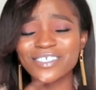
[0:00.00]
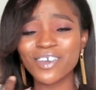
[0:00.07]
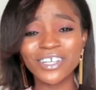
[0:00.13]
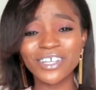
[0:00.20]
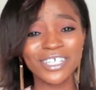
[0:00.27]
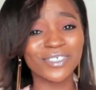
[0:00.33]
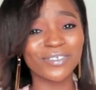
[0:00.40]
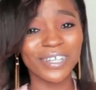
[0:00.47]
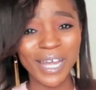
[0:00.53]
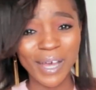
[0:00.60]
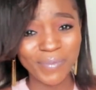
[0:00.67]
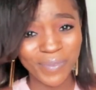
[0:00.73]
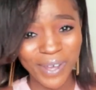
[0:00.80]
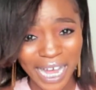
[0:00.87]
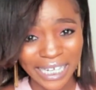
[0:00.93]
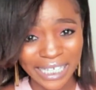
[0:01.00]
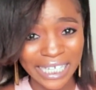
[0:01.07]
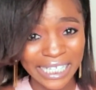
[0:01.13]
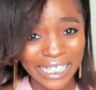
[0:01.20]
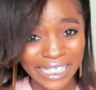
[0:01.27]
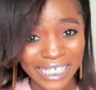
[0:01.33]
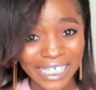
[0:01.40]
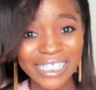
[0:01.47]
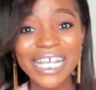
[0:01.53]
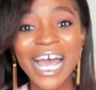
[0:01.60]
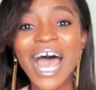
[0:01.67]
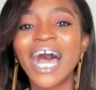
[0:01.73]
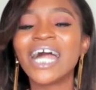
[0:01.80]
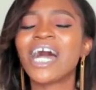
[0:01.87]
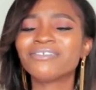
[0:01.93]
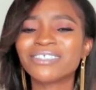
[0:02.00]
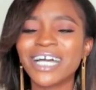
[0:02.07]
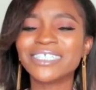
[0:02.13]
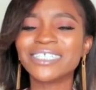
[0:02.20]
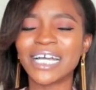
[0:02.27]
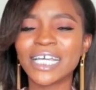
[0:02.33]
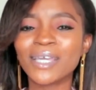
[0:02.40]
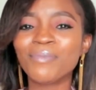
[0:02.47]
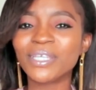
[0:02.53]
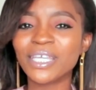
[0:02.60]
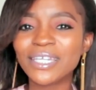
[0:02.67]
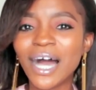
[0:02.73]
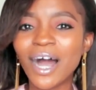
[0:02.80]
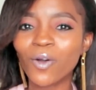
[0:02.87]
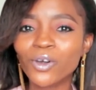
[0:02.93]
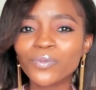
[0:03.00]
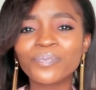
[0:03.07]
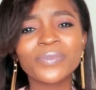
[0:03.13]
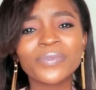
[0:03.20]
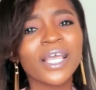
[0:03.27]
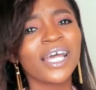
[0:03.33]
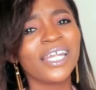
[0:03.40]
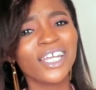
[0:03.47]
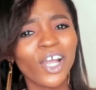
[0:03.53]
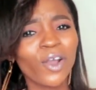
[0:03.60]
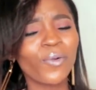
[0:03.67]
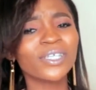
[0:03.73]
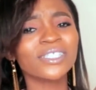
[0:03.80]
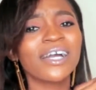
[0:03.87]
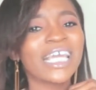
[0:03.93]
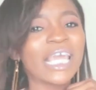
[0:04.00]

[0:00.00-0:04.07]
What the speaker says: song is not that bad, is it? And after Jackie B did her own, Liquorose now